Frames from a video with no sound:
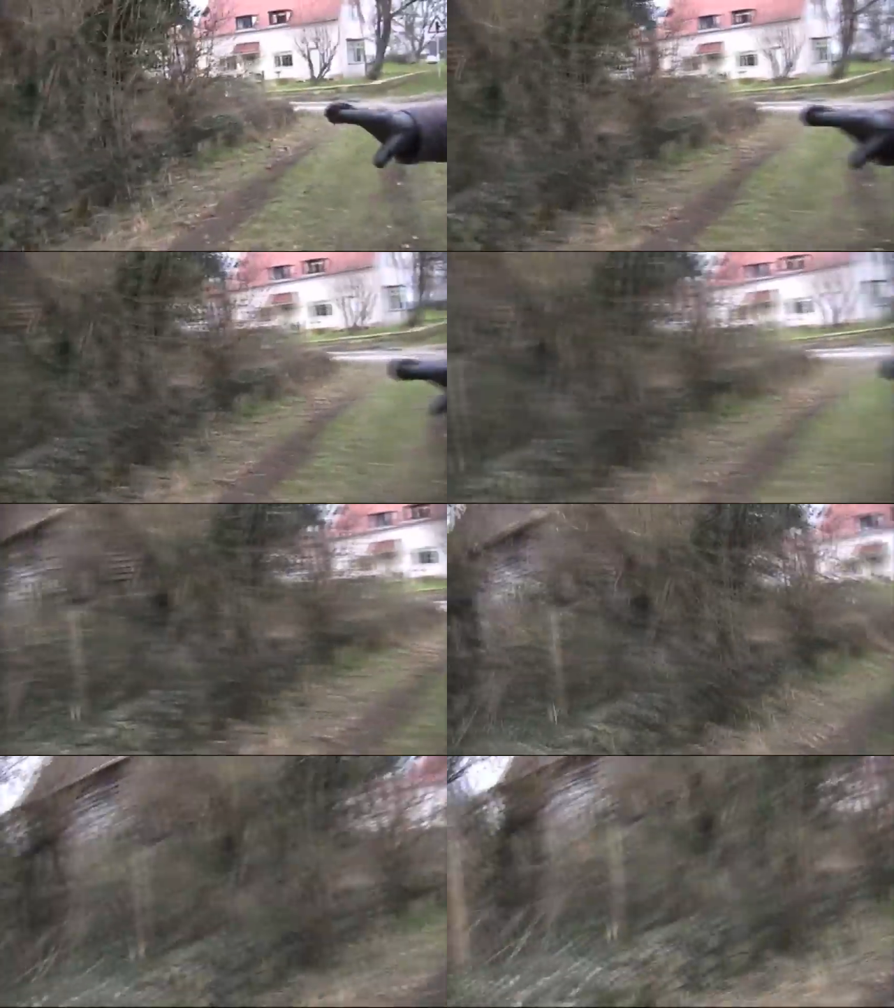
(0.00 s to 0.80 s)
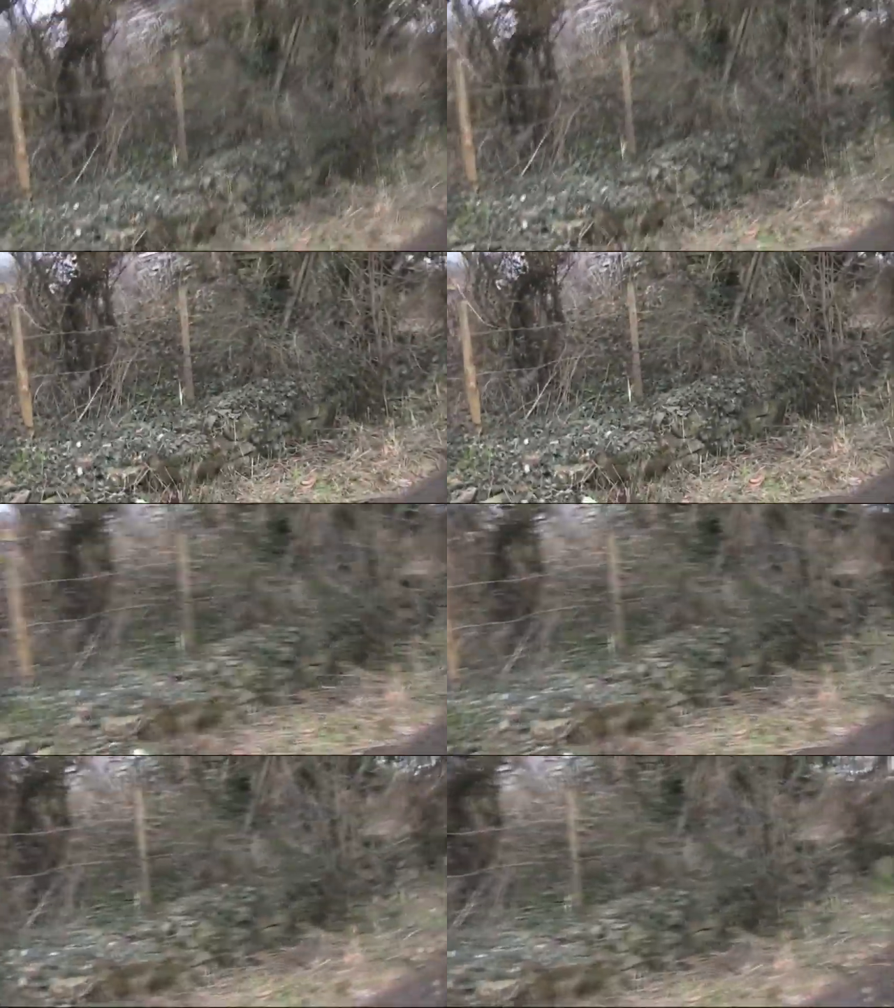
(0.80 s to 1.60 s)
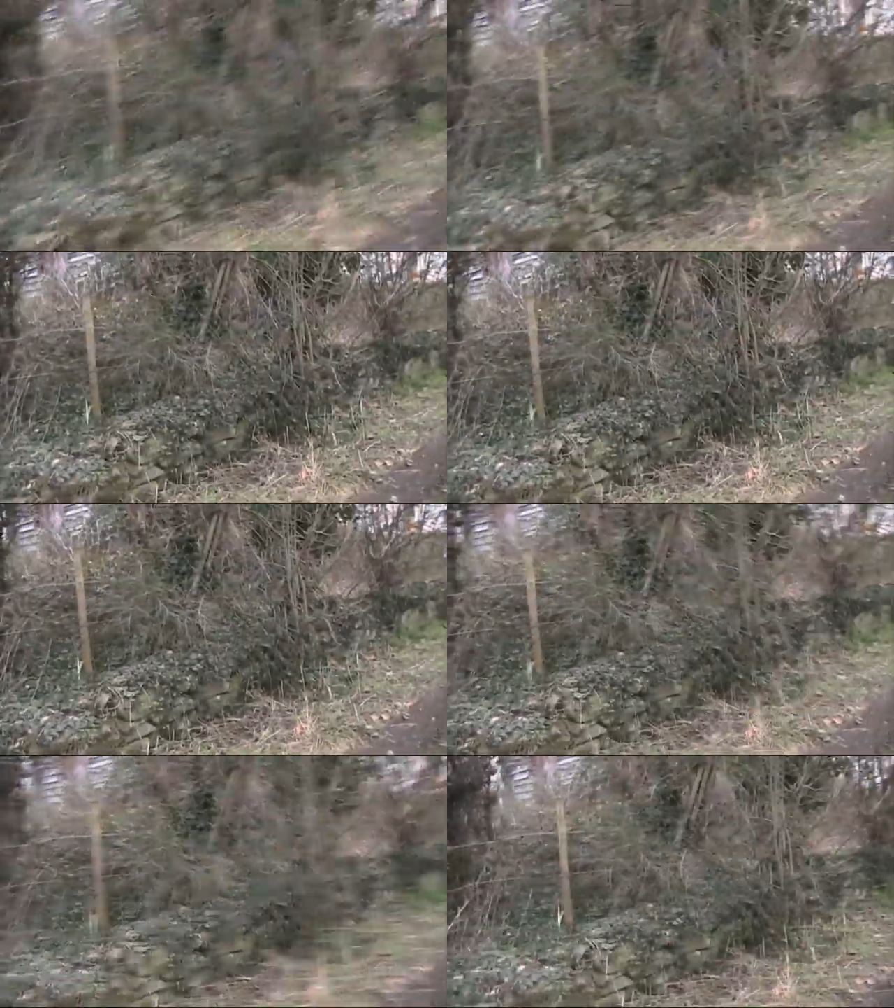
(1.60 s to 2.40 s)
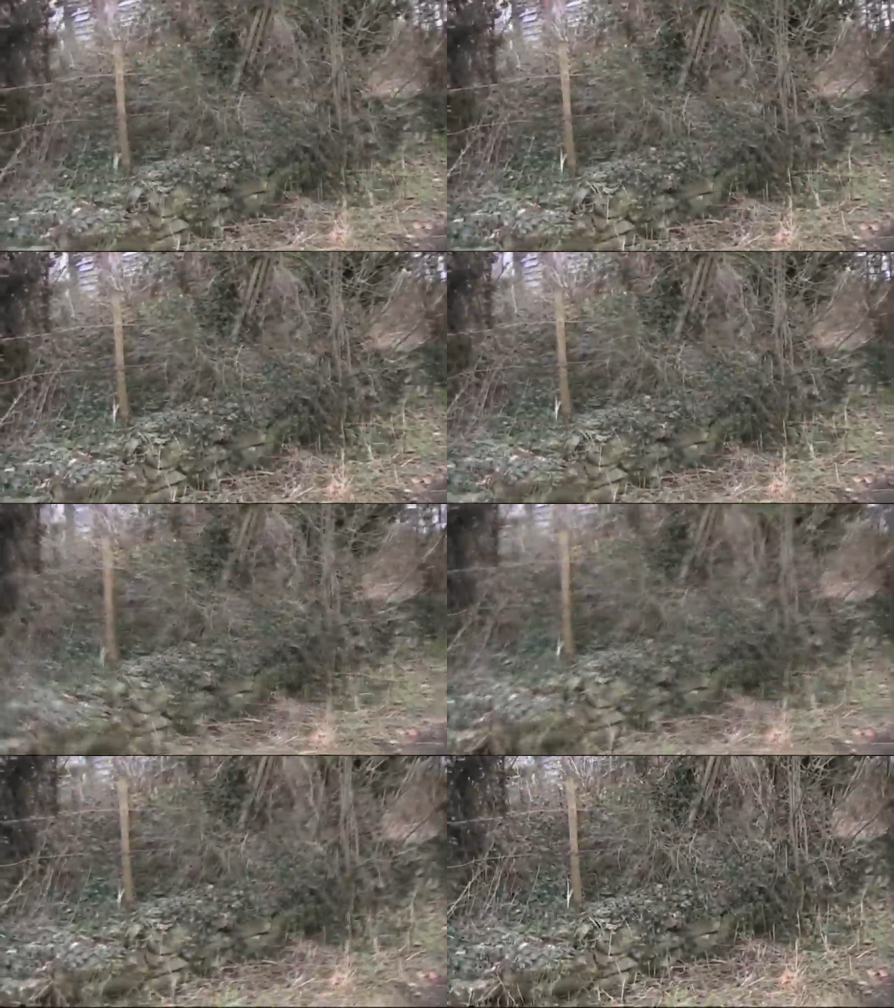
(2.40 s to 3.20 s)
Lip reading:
No face is visible, so there are no lips to read.